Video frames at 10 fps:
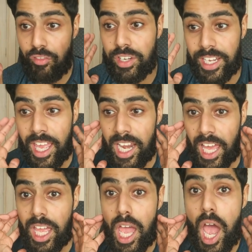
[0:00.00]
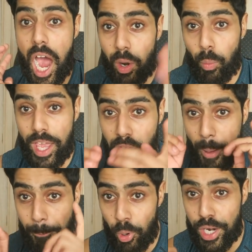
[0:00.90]
Every day, like, I wake
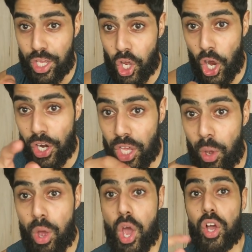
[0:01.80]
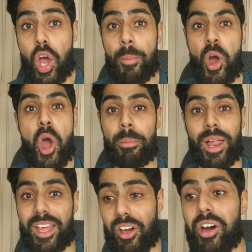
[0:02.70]
up morning cardio, come home,
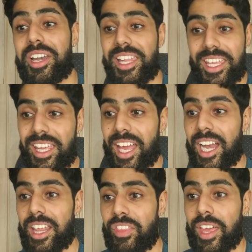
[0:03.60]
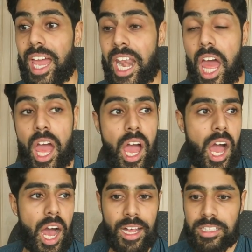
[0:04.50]
like, hardly eat anything, and
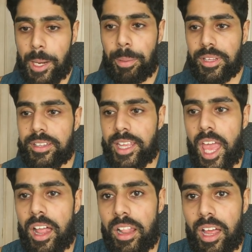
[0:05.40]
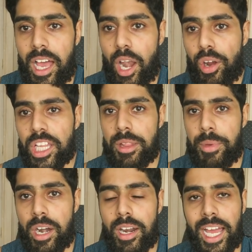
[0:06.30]
I'll step on a scale, I look in the
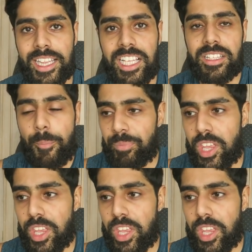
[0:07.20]
mirror, like this,